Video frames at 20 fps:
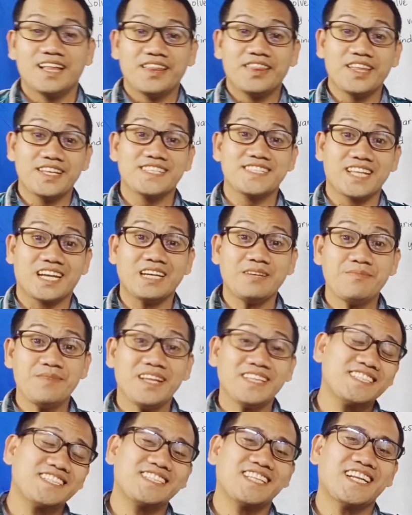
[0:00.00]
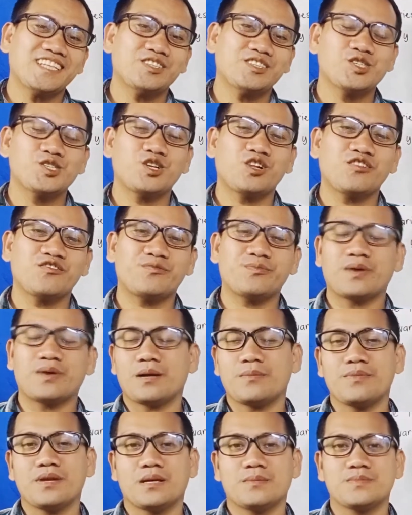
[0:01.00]
This time, let us try to solve
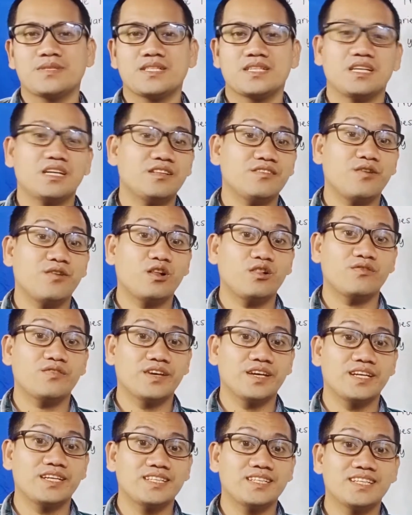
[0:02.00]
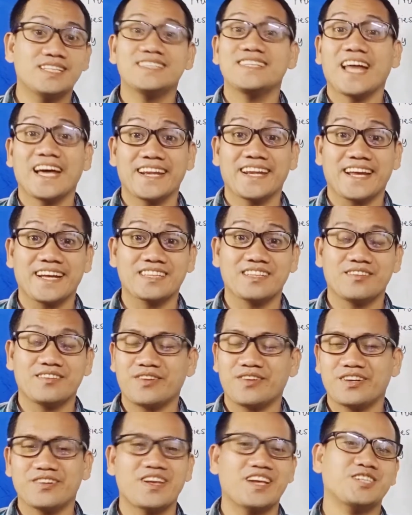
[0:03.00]
problems involving direct
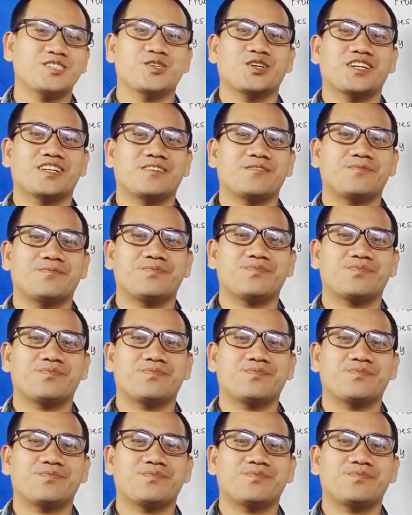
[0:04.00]
variation.